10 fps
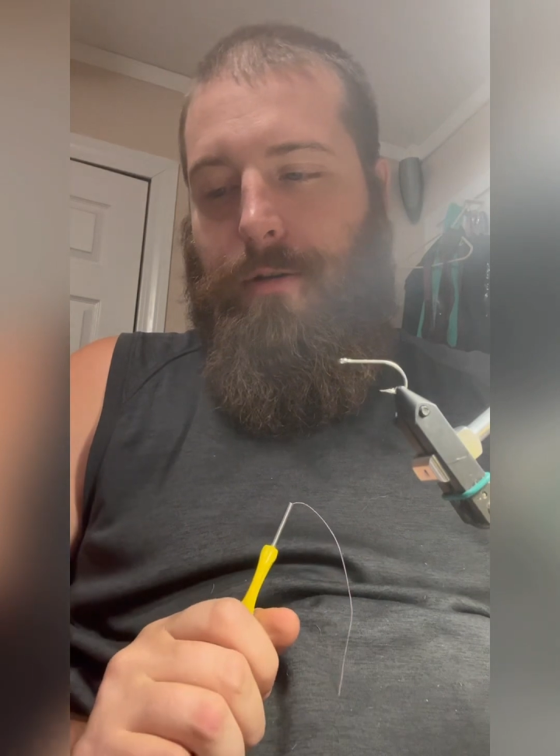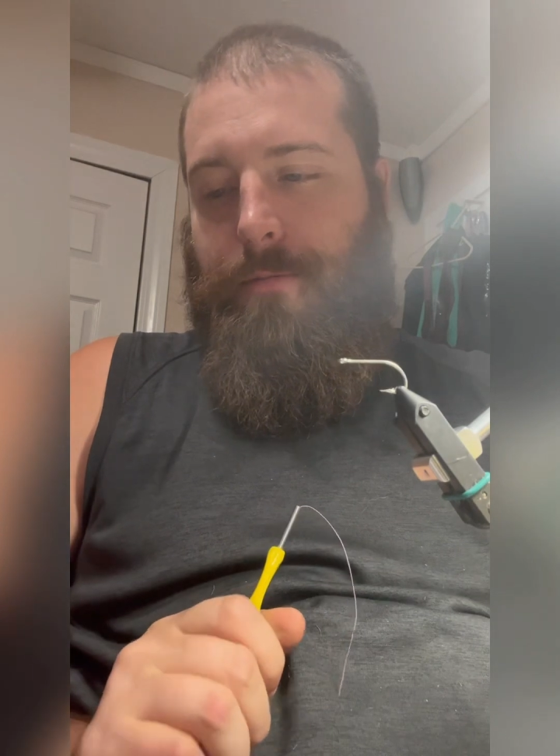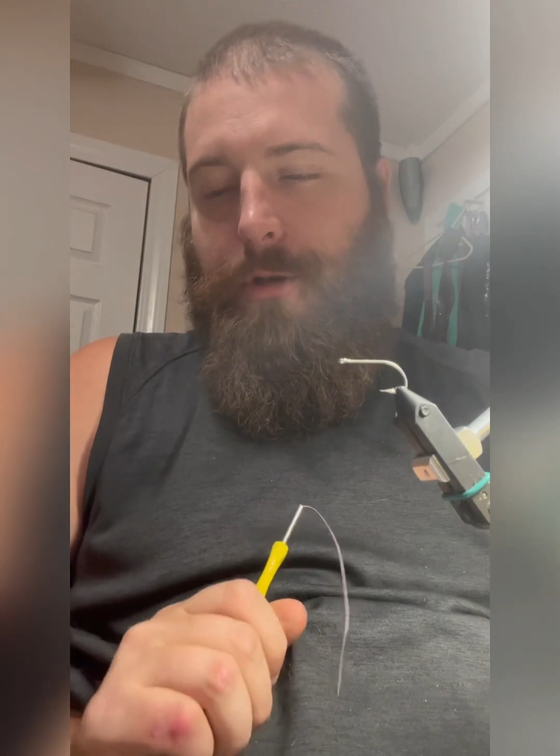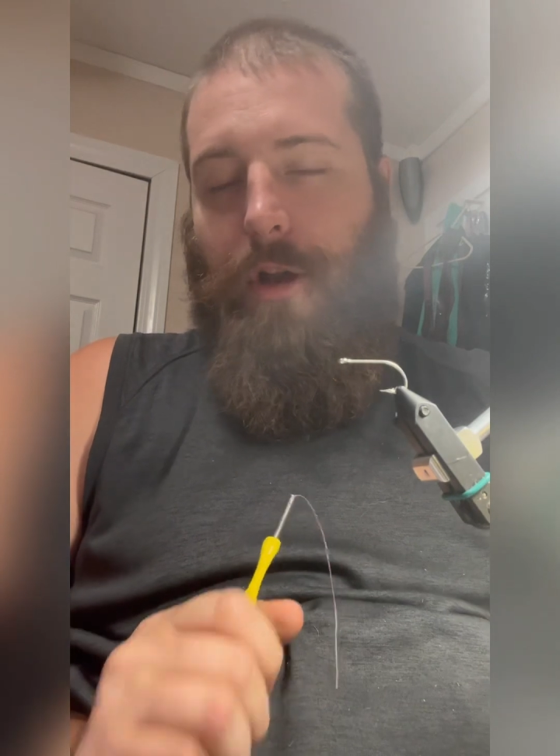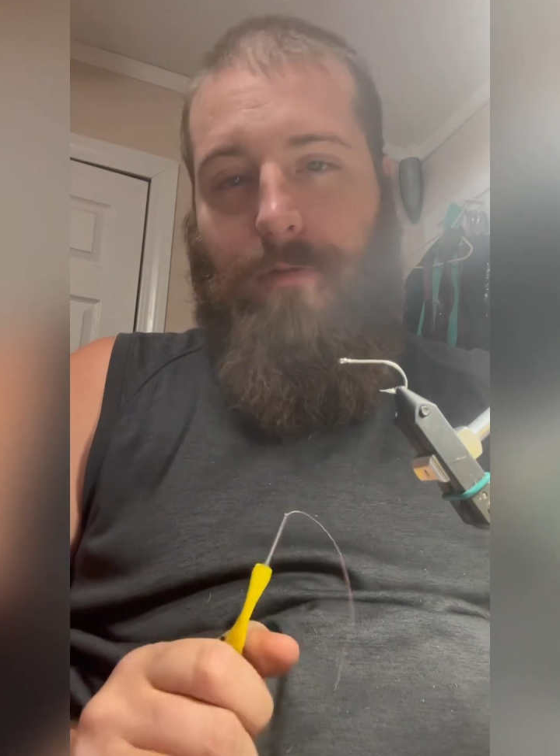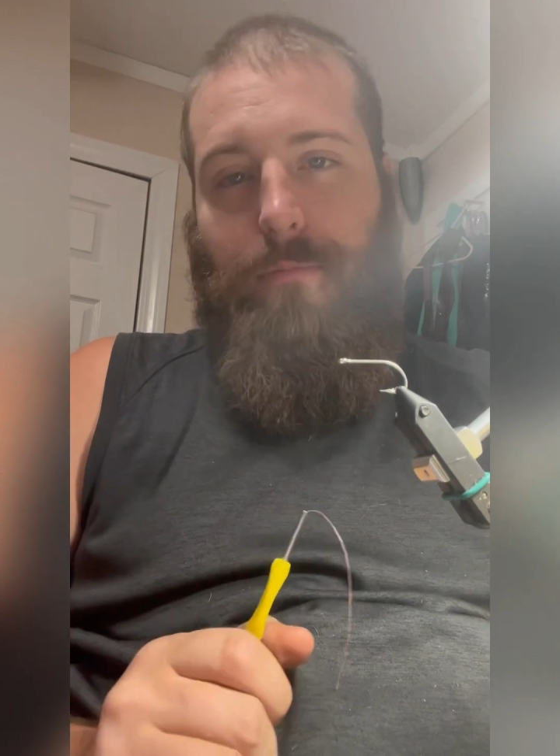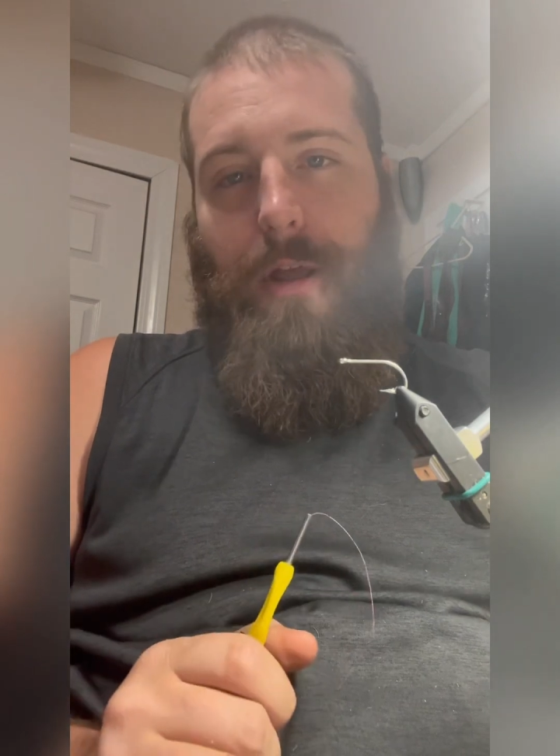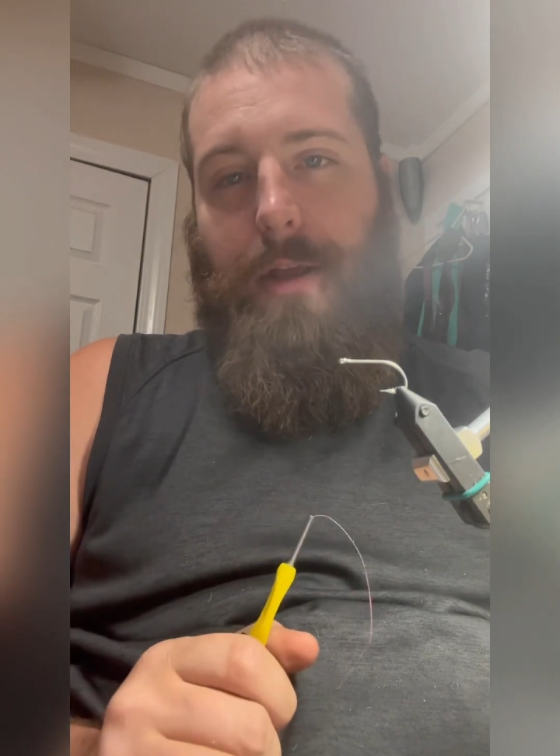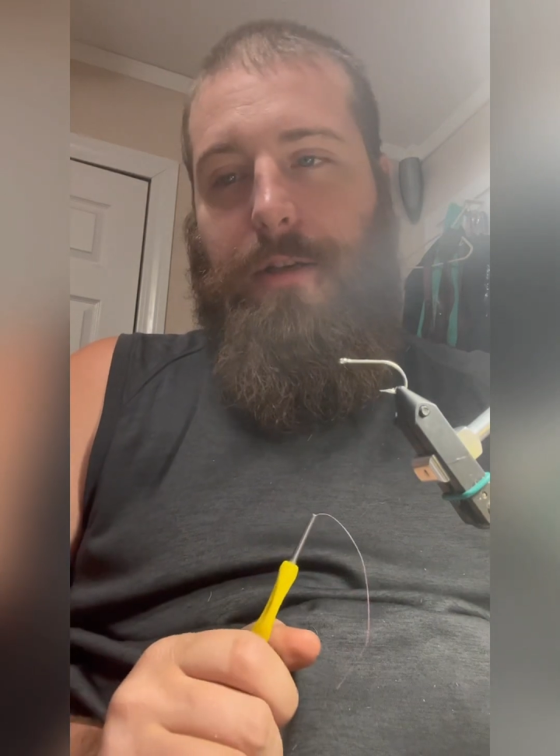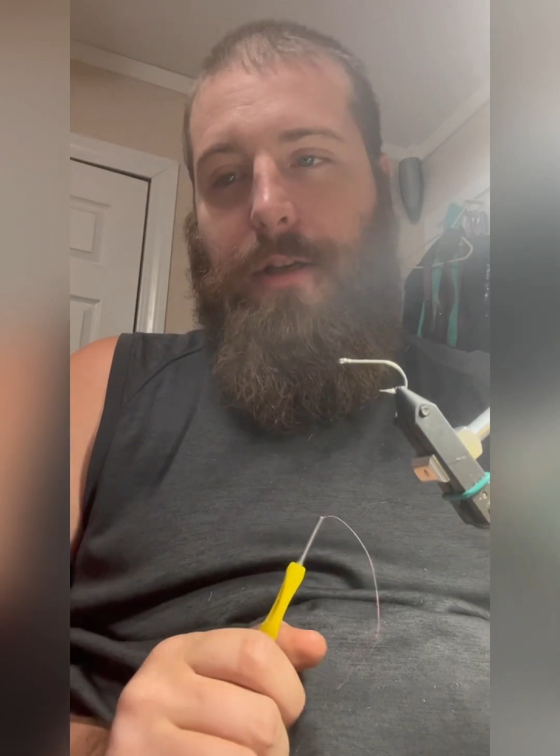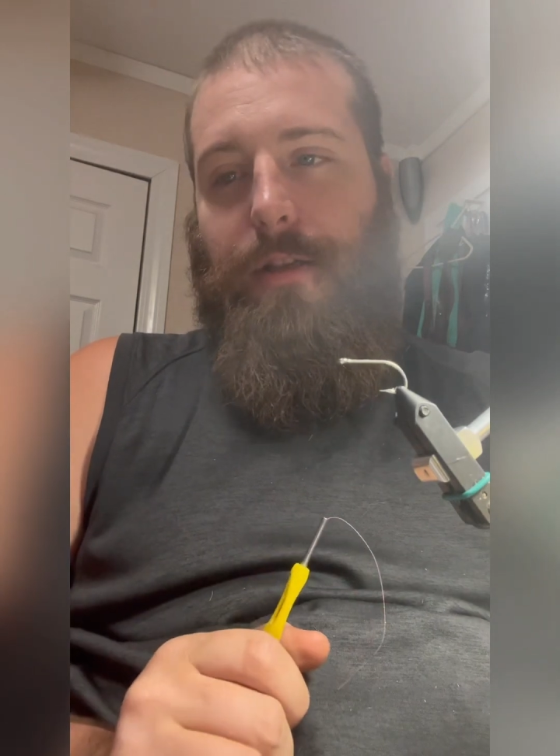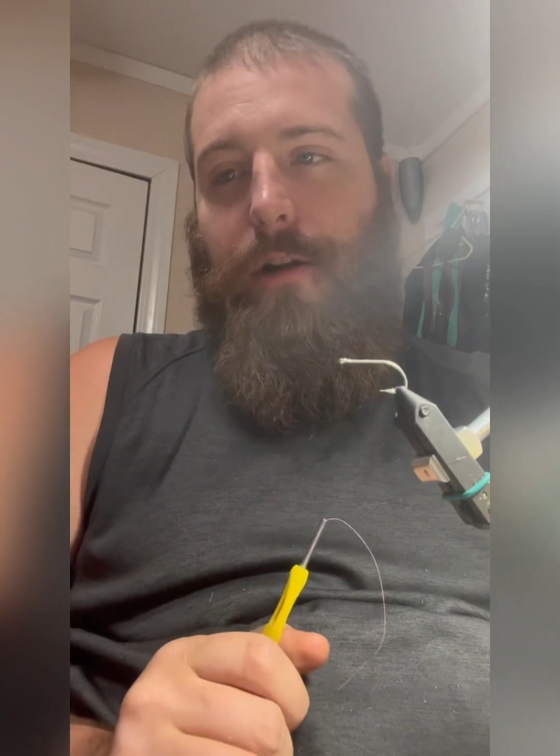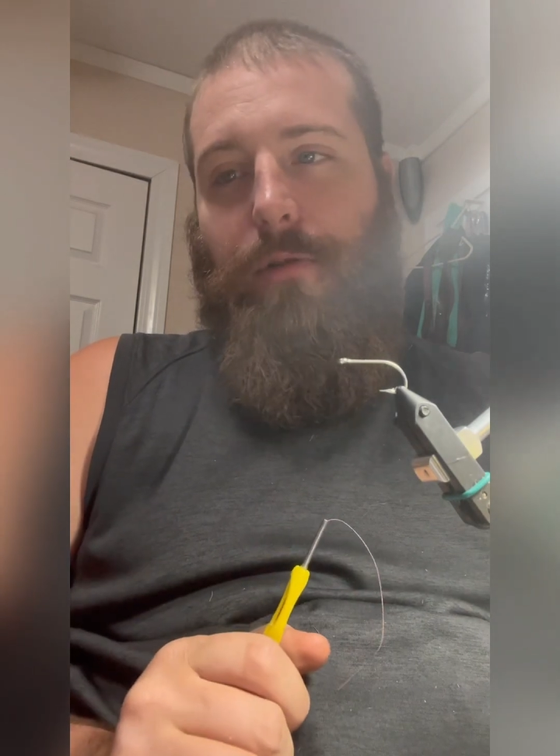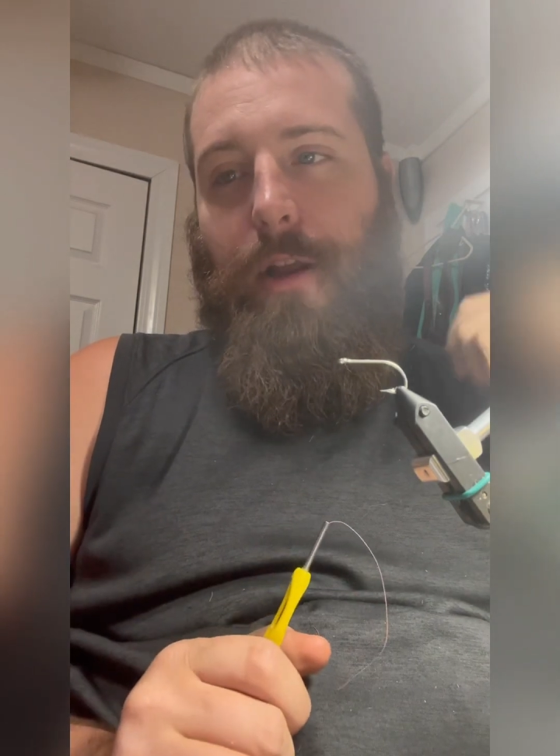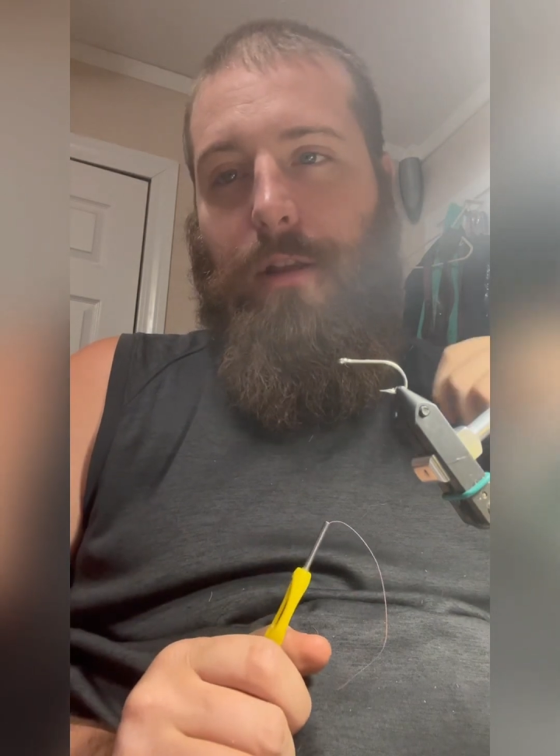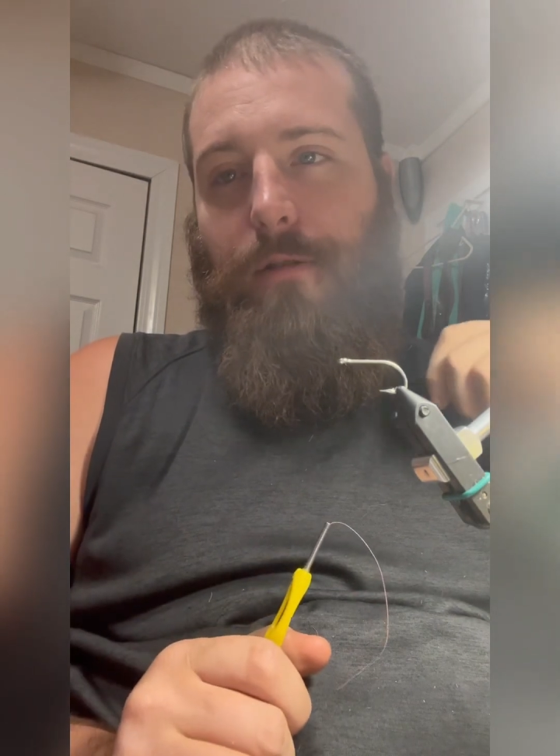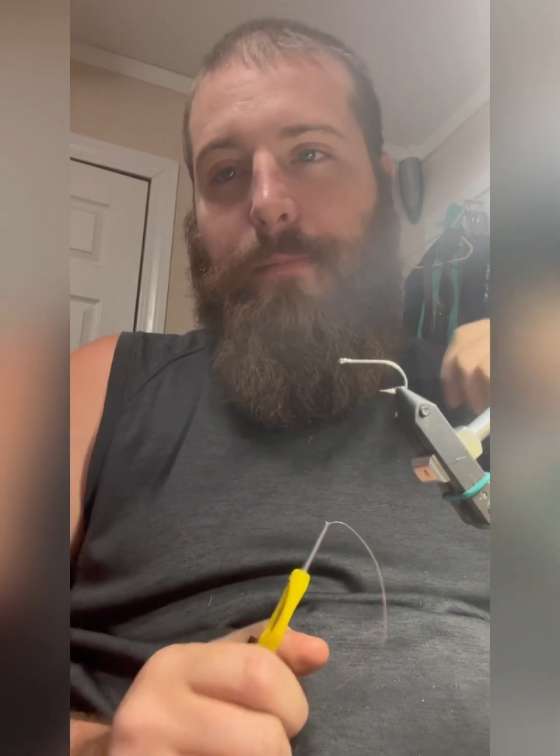soft plastics that were either